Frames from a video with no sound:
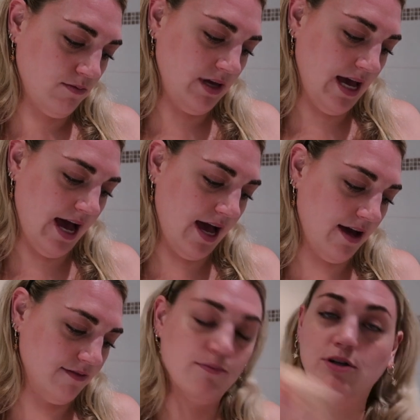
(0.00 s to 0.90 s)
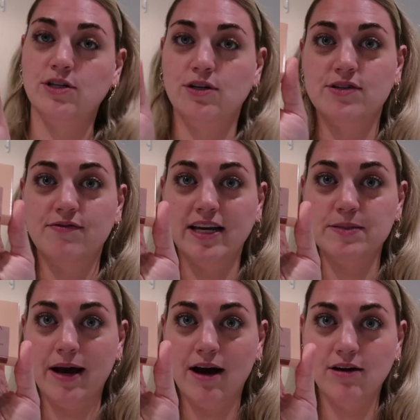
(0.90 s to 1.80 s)
We have multi-use
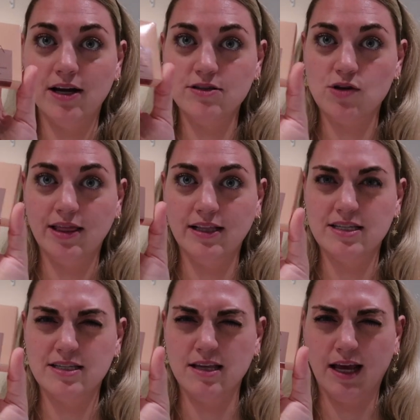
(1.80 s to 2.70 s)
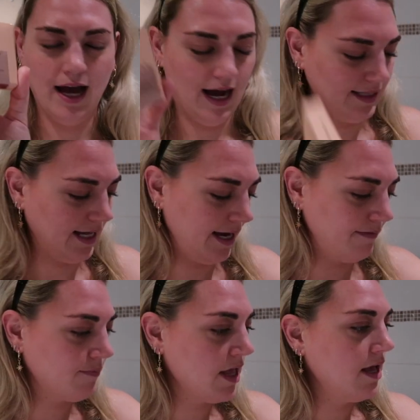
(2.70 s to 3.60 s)
face powder, so I think this is like a
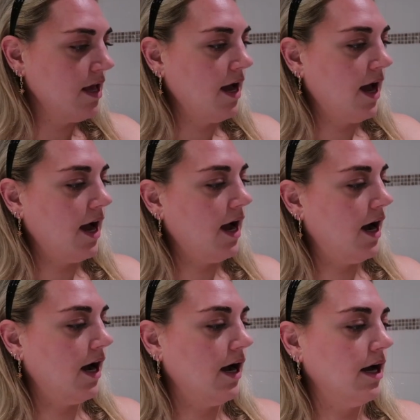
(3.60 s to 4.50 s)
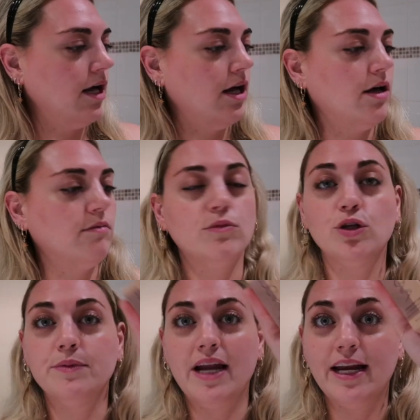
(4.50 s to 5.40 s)
highlight.
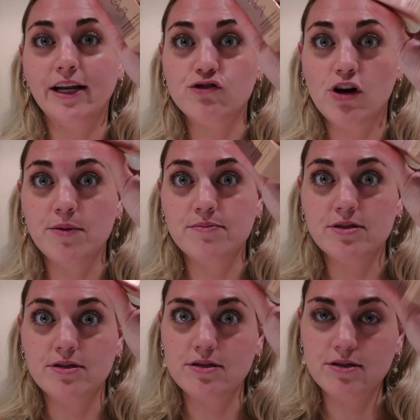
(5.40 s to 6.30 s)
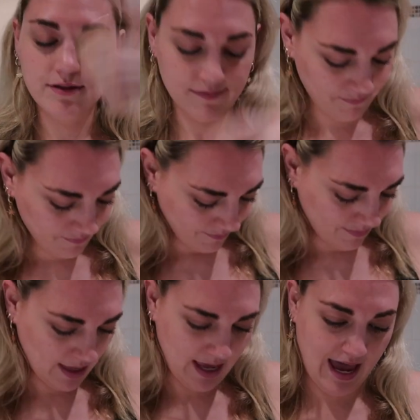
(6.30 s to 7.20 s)
Illuminating drops
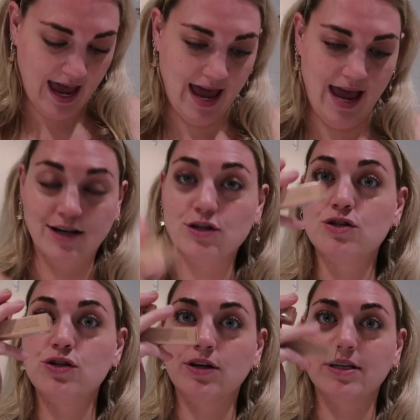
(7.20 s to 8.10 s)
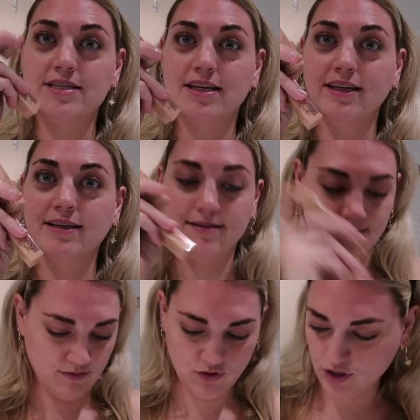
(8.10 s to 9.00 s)
and 2 concealers.
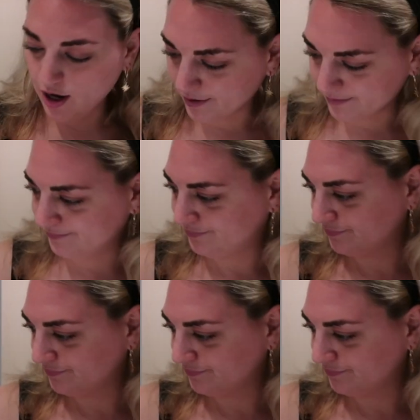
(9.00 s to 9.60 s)
So